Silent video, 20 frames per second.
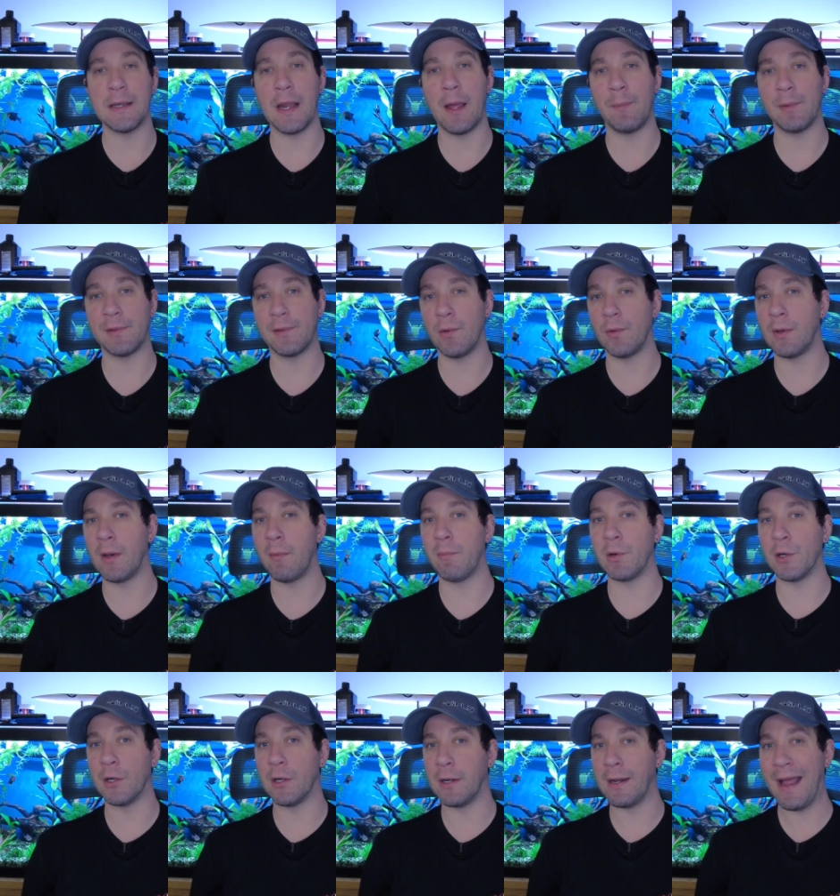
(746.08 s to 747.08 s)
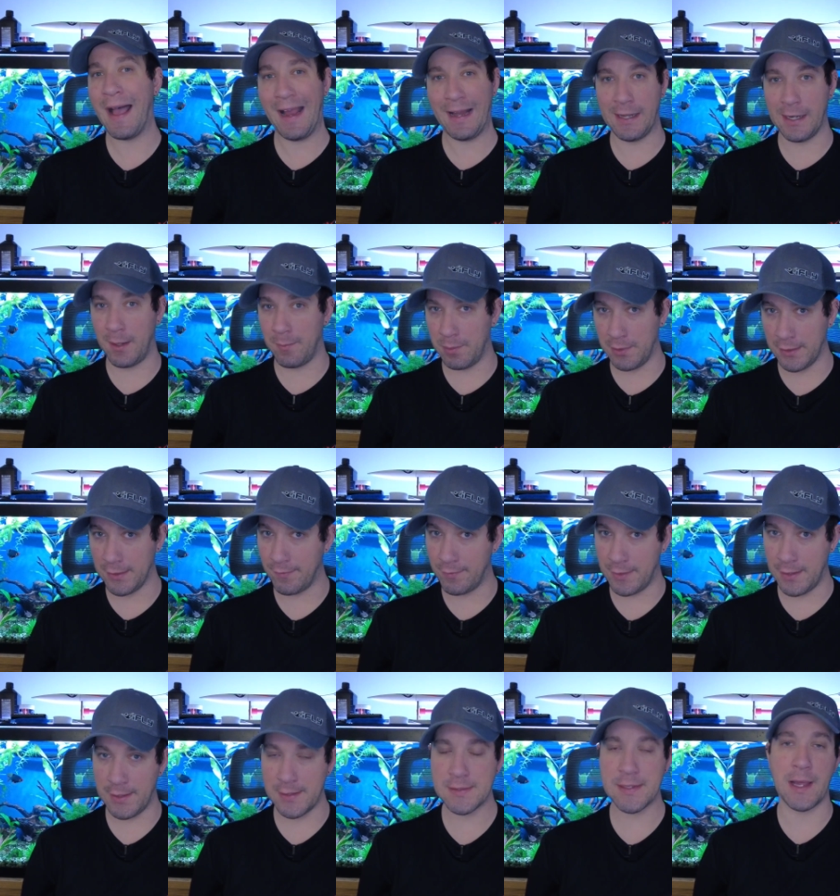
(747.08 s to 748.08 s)
episode number nine, I believe it
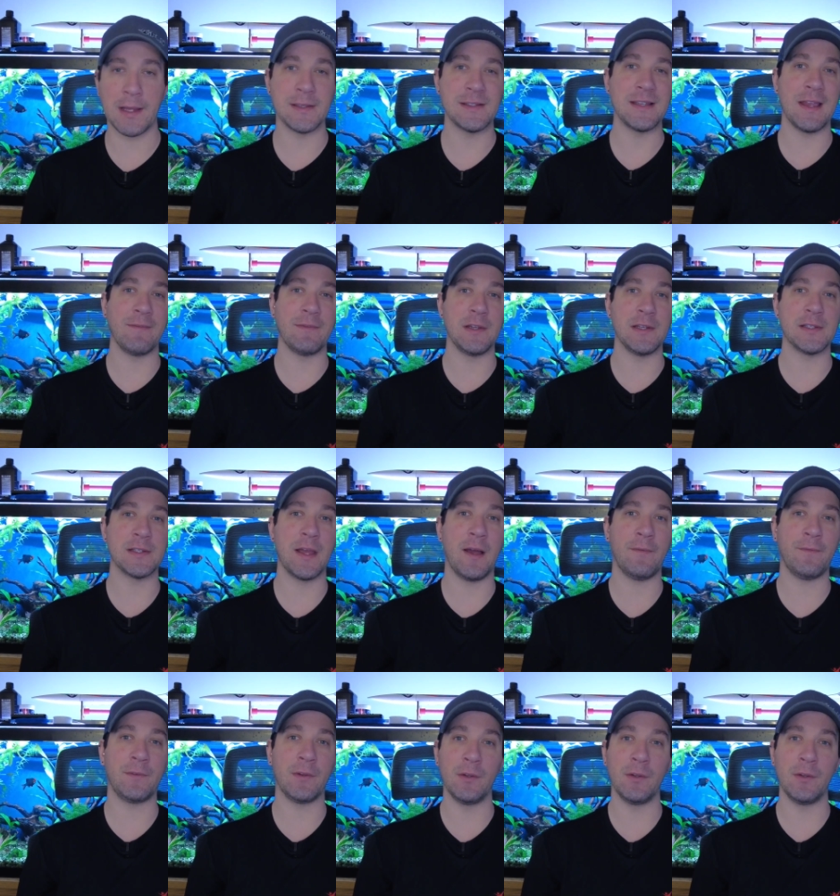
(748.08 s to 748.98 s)
is, on safety stuff,